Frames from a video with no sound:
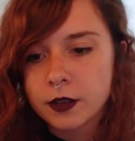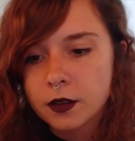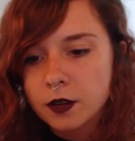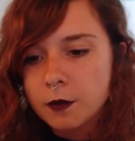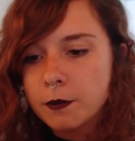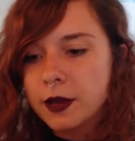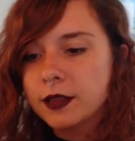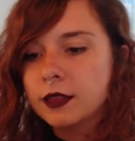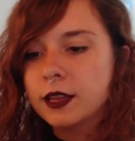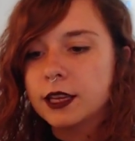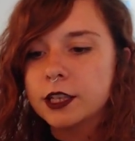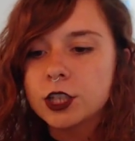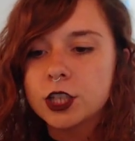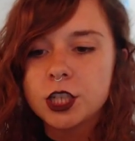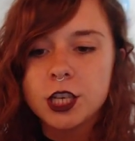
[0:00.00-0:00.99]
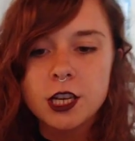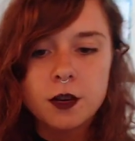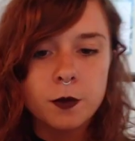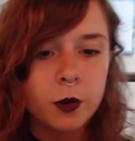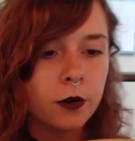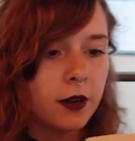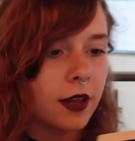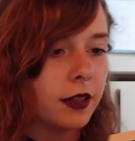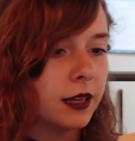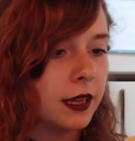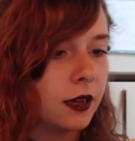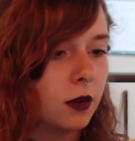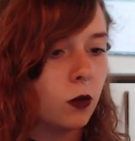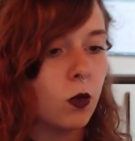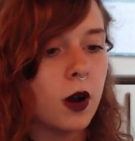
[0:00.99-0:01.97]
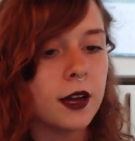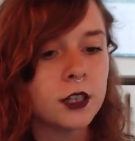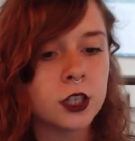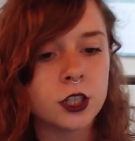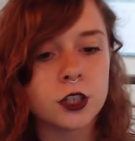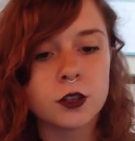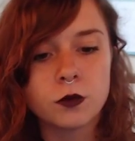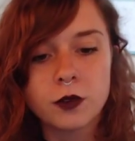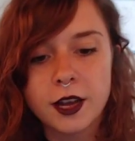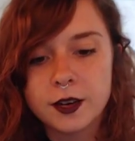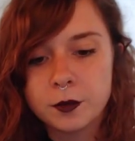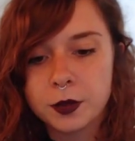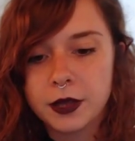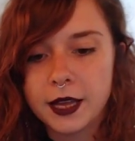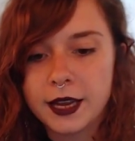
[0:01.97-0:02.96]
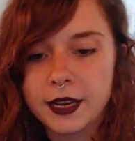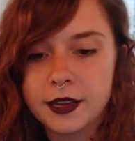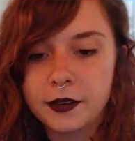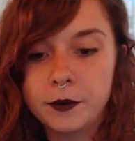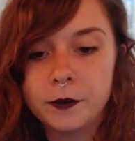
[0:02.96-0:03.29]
Men like Schiaparelli watched the red planet.